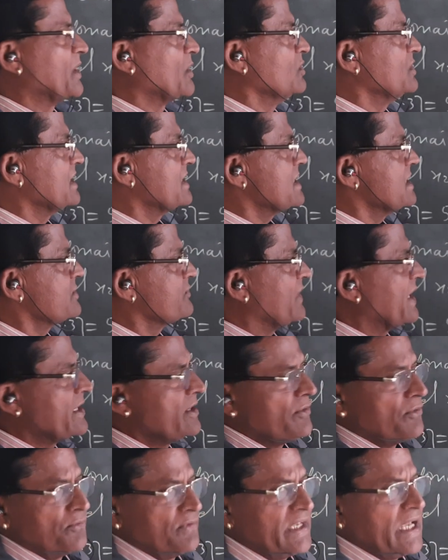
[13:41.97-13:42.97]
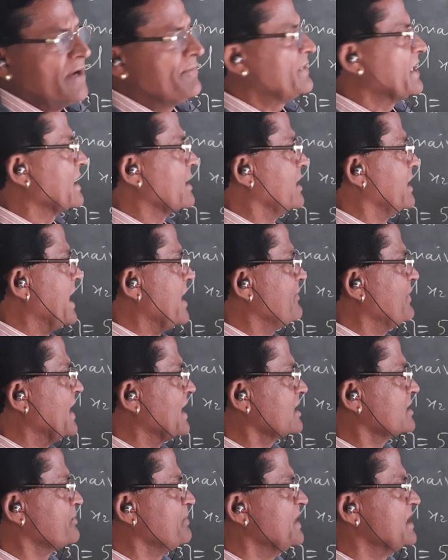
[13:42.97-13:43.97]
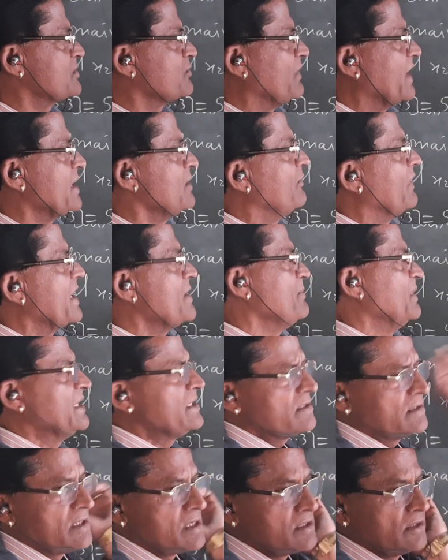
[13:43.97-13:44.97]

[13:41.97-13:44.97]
because it is y. We have taken fx means y means